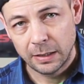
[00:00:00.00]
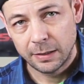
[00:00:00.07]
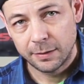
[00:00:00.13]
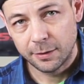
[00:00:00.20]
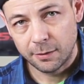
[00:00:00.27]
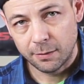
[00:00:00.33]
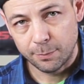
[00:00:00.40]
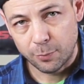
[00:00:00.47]

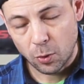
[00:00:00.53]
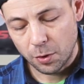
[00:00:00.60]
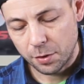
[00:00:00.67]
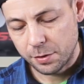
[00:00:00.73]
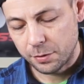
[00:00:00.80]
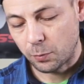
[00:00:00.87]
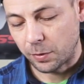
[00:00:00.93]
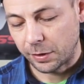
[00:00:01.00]
that are
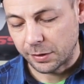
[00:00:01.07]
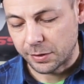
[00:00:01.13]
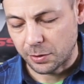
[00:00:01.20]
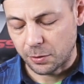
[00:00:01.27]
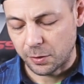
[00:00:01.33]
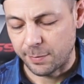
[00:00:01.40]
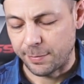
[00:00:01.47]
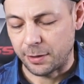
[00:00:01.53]
important when
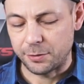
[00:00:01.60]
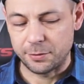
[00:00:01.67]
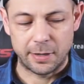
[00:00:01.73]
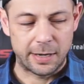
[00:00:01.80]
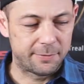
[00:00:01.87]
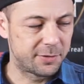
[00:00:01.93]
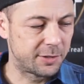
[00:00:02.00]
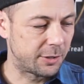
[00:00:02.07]
installing the belt
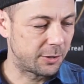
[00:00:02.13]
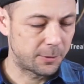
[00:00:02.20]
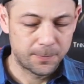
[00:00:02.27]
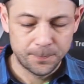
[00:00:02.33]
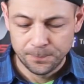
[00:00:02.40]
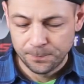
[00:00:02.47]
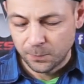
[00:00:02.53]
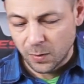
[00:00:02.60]
drive.
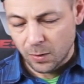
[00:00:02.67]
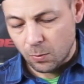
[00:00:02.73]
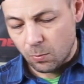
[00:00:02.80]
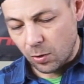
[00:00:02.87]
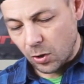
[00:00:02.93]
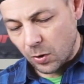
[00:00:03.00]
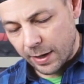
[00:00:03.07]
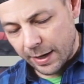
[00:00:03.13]
So
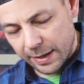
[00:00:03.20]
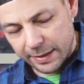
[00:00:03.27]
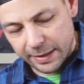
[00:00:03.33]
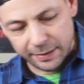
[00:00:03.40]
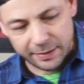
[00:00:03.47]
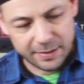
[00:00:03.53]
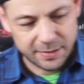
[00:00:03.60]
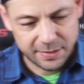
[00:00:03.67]
we'll go ahead and
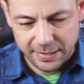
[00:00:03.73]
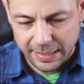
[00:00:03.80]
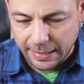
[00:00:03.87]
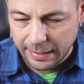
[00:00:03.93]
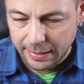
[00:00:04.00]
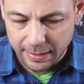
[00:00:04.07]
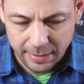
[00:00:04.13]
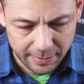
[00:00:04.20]
get this
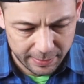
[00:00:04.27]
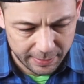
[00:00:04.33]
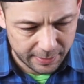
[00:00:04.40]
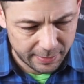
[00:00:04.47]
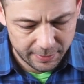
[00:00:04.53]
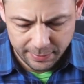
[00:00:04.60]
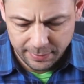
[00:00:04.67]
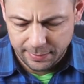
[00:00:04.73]
thing
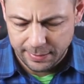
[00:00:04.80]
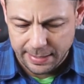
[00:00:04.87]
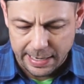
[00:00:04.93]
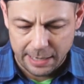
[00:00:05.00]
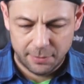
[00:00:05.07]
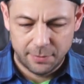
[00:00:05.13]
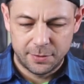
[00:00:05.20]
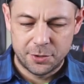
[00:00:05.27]

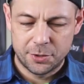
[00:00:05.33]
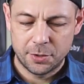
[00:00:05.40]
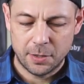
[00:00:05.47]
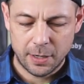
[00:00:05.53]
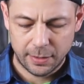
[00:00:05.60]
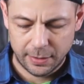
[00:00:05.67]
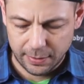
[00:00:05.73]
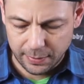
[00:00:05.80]
out of the
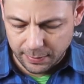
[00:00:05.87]
truck.